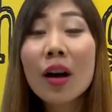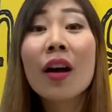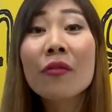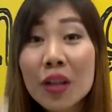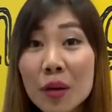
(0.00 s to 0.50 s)

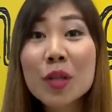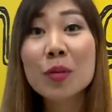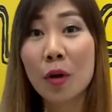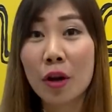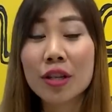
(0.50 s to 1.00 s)
a
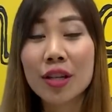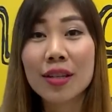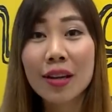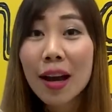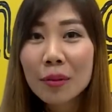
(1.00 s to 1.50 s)
Vietnamese prodigy
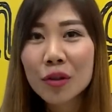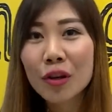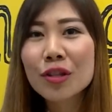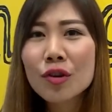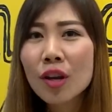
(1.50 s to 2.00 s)
to come to
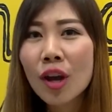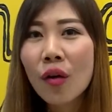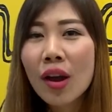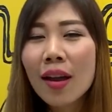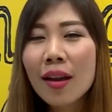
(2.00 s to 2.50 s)
our
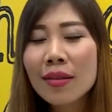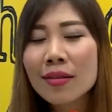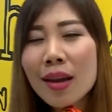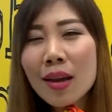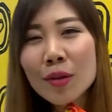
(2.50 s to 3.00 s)
studio.
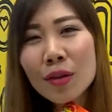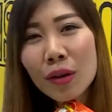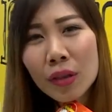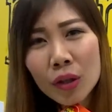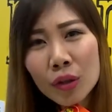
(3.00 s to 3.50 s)
His name is
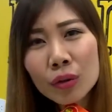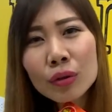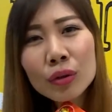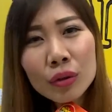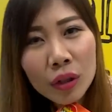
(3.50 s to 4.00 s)
called the
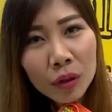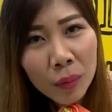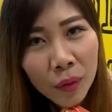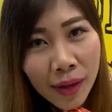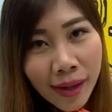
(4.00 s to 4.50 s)
Google
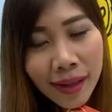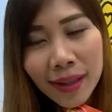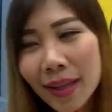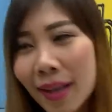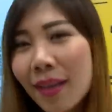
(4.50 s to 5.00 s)

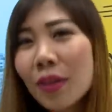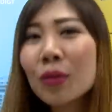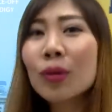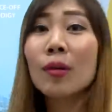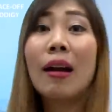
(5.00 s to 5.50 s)
Boy, the
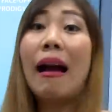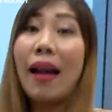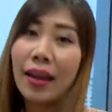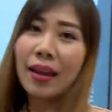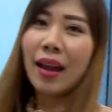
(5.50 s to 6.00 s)
Google
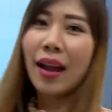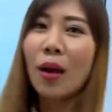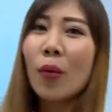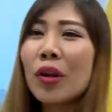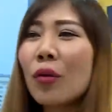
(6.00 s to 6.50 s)
Guy.
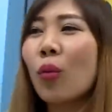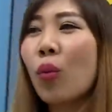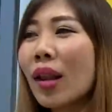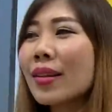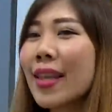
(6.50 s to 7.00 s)
I wonder
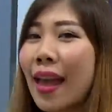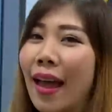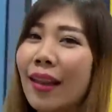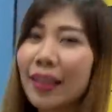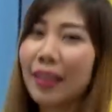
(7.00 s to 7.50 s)
what
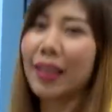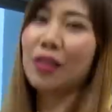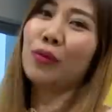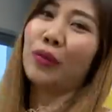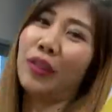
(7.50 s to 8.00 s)
talent
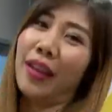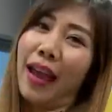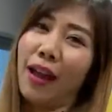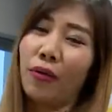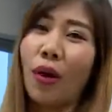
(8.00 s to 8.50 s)
can you really
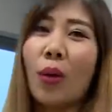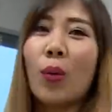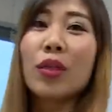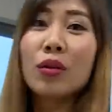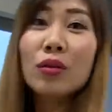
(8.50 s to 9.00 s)
have
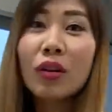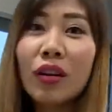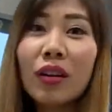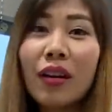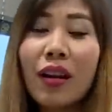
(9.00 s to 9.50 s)
with
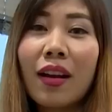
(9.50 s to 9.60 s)
Google?